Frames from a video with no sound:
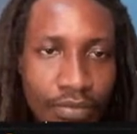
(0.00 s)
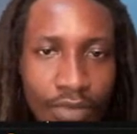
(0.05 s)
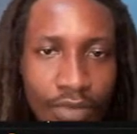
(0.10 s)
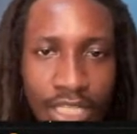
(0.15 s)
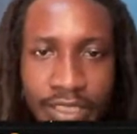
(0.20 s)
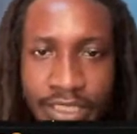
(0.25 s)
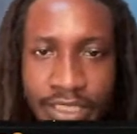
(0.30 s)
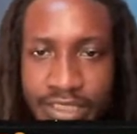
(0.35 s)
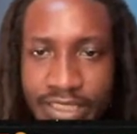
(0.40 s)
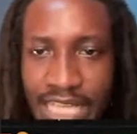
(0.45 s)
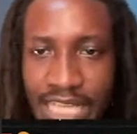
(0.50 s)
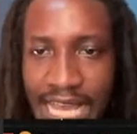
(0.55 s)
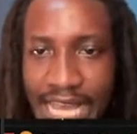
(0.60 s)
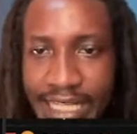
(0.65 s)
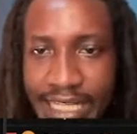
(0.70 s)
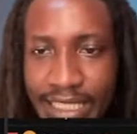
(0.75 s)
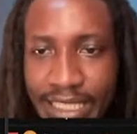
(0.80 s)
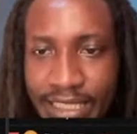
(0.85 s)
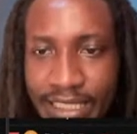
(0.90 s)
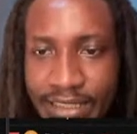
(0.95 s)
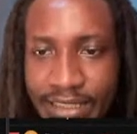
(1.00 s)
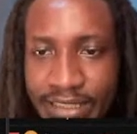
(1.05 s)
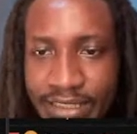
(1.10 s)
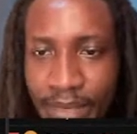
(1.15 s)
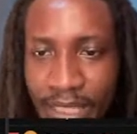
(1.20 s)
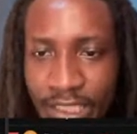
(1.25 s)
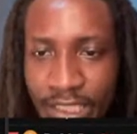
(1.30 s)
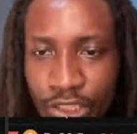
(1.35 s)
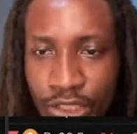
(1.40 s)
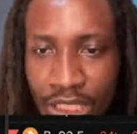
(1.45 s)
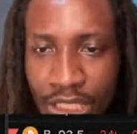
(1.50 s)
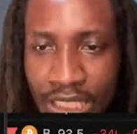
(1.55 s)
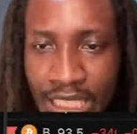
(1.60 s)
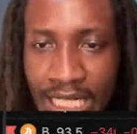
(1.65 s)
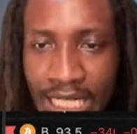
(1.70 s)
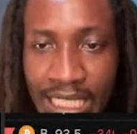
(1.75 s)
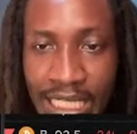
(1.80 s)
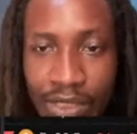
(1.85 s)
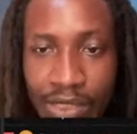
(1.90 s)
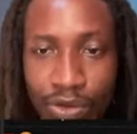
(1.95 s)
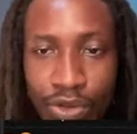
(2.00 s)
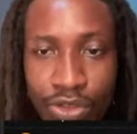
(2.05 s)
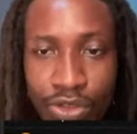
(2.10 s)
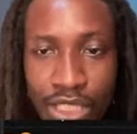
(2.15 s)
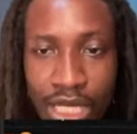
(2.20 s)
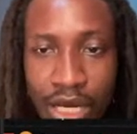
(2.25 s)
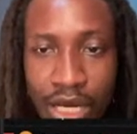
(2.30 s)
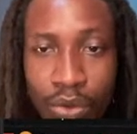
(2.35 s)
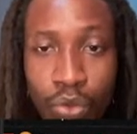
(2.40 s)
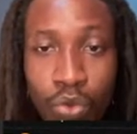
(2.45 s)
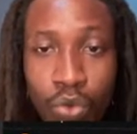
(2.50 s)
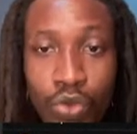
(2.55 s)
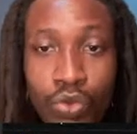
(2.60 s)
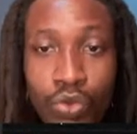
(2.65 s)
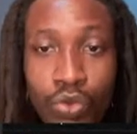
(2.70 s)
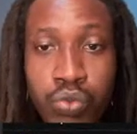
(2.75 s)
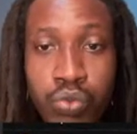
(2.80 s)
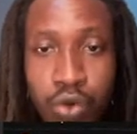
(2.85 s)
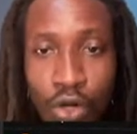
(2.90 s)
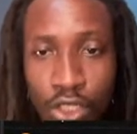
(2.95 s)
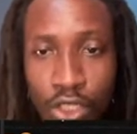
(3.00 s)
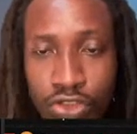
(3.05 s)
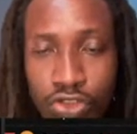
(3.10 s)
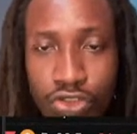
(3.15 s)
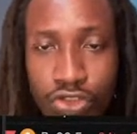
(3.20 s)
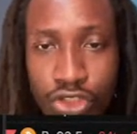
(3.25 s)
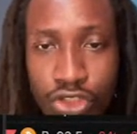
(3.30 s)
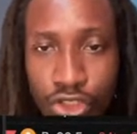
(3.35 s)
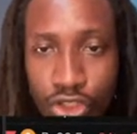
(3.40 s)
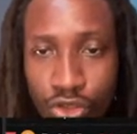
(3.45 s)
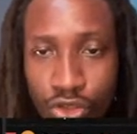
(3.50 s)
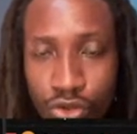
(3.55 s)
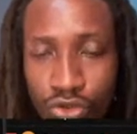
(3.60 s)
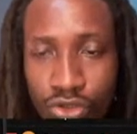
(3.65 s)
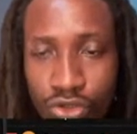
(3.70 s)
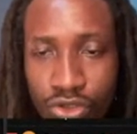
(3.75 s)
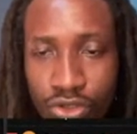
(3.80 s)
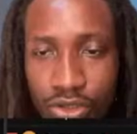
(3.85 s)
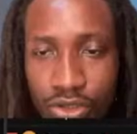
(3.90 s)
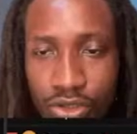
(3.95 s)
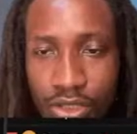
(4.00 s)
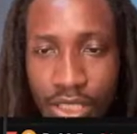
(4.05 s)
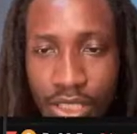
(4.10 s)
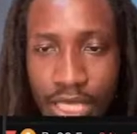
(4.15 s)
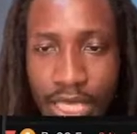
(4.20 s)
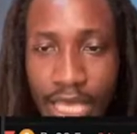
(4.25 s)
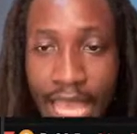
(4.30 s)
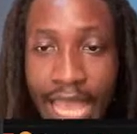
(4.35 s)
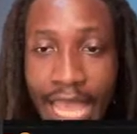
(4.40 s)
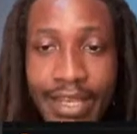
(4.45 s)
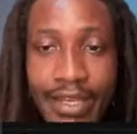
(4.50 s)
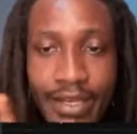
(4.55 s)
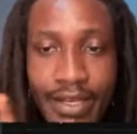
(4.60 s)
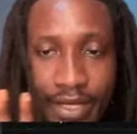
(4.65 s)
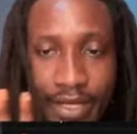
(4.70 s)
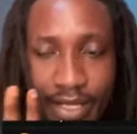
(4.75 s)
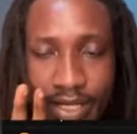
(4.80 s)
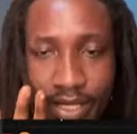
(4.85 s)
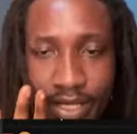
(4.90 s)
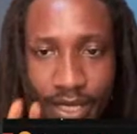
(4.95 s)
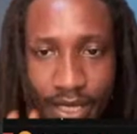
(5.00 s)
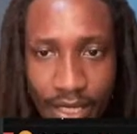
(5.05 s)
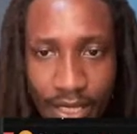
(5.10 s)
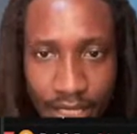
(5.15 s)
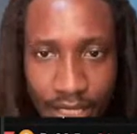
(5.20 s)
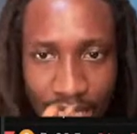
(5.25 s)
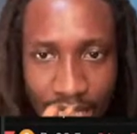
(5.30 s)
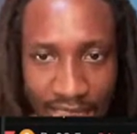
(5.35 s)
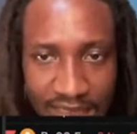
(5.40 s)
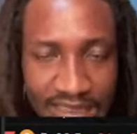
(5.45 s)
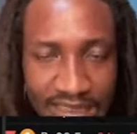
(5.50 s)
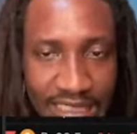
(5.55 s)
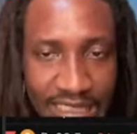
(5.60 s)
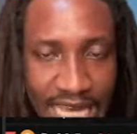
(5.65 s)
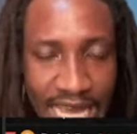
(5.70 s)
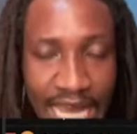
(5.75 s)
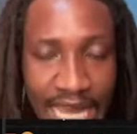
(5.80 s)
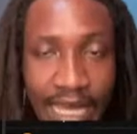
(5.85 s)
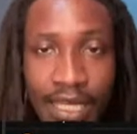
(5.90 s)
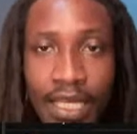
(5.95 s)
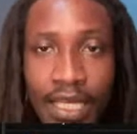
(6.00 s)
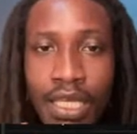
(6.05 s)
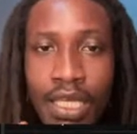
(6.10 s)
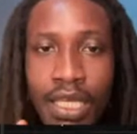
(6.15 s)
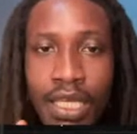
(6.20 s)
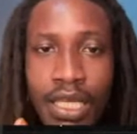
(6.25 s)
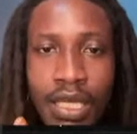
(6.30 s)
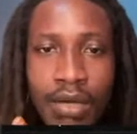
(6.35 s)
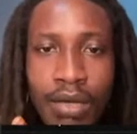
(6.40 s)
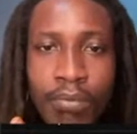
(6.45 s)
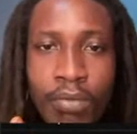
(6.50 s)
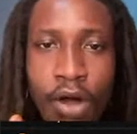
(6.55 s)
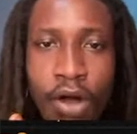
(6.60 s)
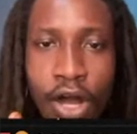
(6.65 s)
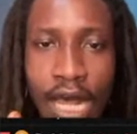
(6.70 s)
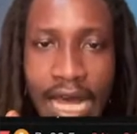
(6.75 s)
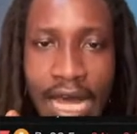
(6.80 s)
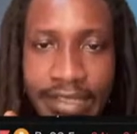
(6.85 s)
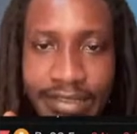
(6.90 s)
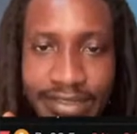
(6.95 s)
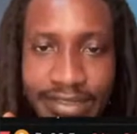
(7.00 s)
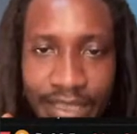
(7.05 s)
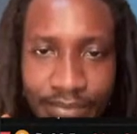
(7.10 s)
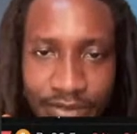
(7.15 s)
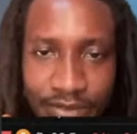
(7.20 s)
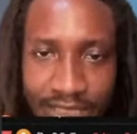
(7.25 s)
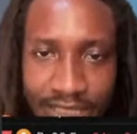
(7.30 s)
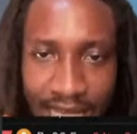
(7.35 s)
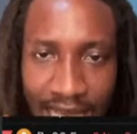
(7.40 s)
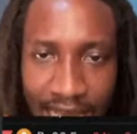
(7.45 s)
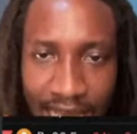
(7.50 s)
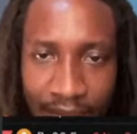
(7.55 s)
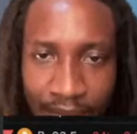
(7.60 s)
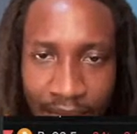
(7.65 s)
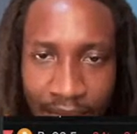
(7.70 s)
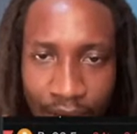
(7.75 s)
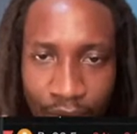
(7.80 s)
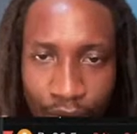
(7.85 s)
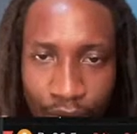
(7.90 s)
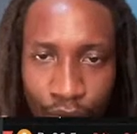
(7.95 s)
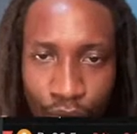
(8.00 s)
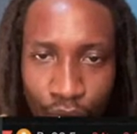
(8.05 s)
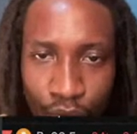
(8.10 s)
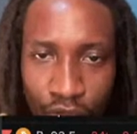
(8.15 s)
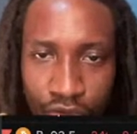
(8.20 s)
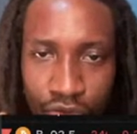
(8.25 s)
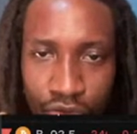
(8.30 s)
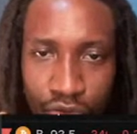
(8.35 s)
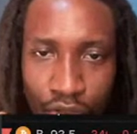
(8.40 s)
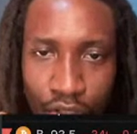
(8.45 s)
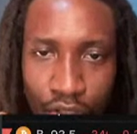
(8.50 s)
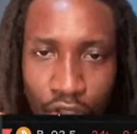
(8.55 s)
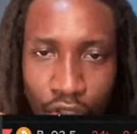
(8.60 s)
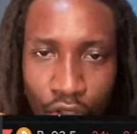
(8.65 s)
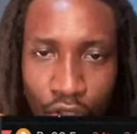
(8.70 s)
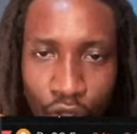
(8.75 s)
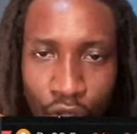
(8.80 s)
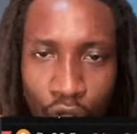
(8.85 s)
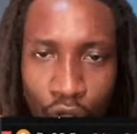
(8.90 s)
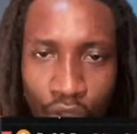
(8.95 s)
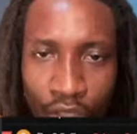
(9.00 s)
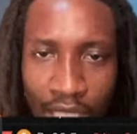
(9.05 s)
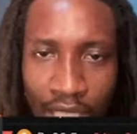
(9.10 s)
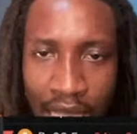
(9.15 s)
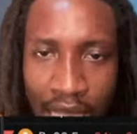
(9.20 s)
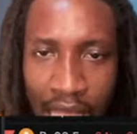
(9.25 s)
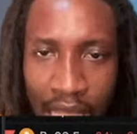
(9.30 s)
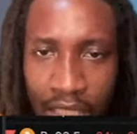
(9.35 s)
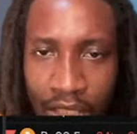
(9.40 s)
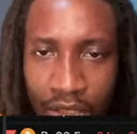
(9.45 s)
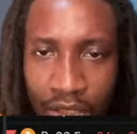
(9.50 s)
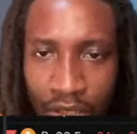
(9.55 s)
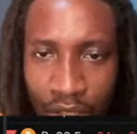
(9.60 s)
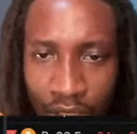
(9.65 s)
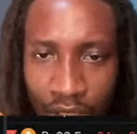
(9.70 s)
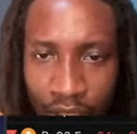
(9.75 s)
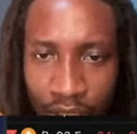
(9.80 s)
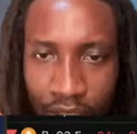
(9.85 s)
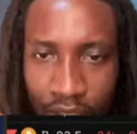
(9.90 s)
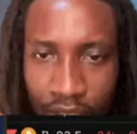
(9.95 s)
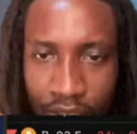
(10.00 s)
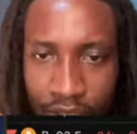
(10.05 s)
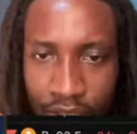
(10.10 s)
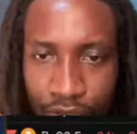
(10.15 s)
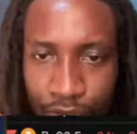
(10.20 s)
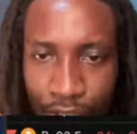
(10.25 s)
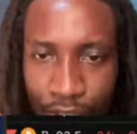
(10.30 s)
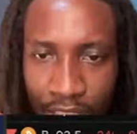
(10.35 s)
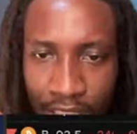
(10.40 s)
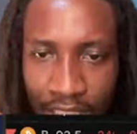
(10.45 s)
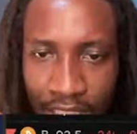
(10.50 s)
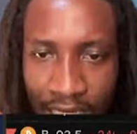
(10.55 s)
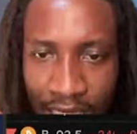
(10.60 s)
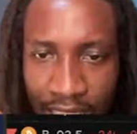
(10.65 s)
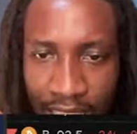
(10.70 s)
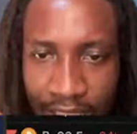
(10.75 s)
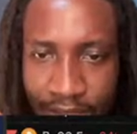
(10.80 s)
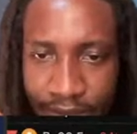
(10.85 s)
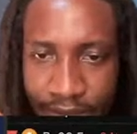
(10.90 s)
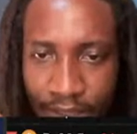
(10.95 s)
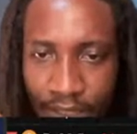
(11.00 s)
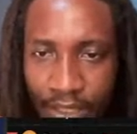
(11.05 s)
this guy is the main trend line I would want to use, and that's the guy. But at the same time, I would want to clone another trend line